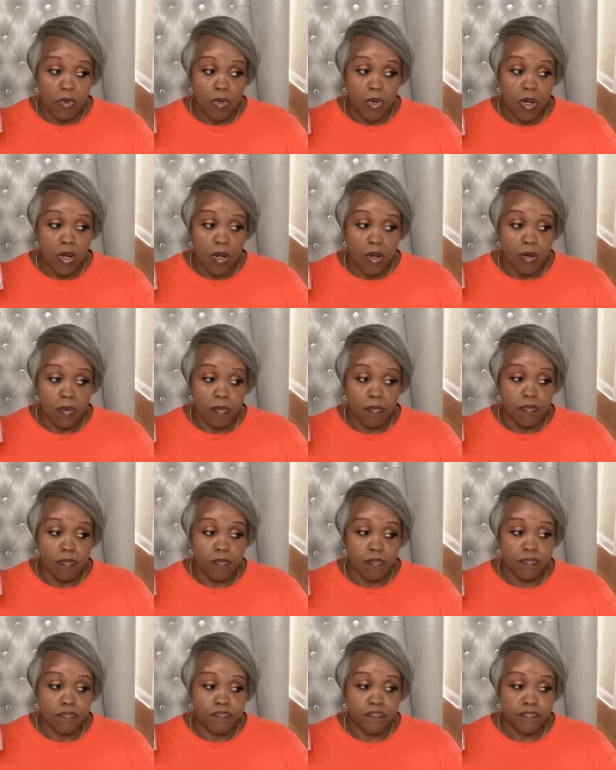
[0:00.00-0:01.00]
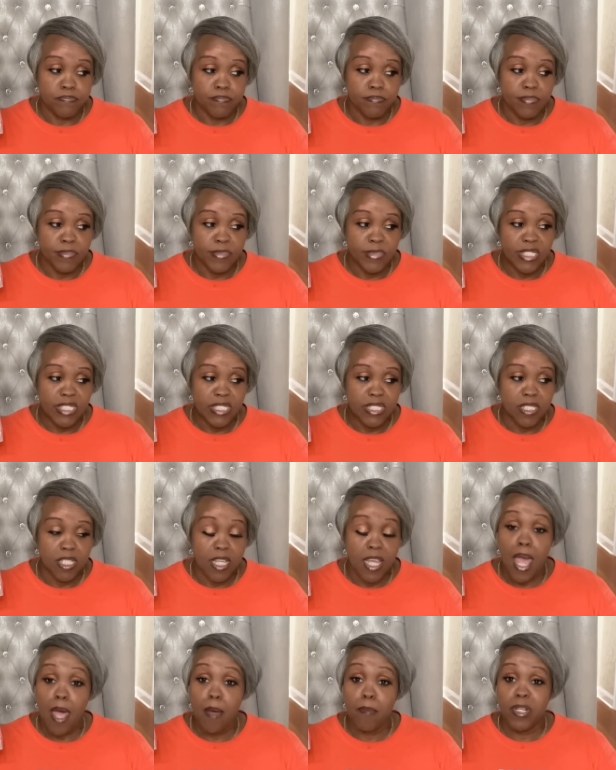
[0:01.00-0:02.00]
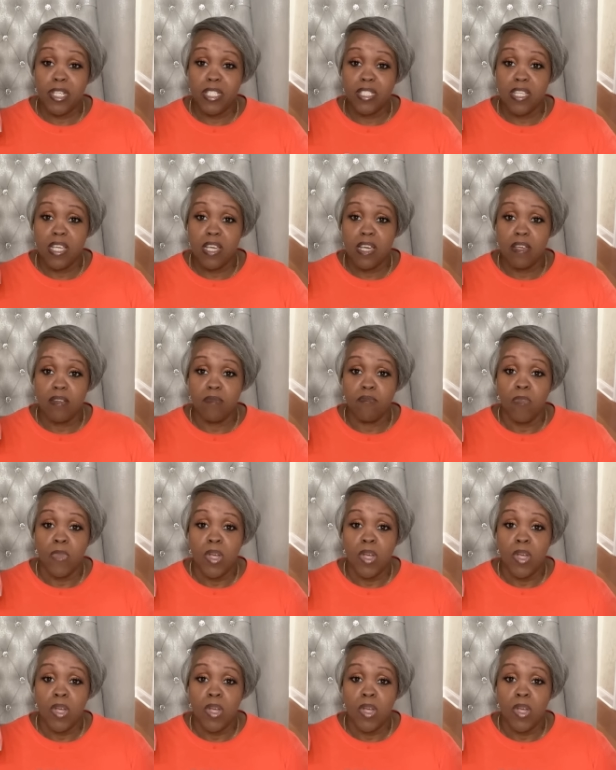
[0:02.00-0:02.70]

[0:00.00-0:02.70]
um, cabinet set.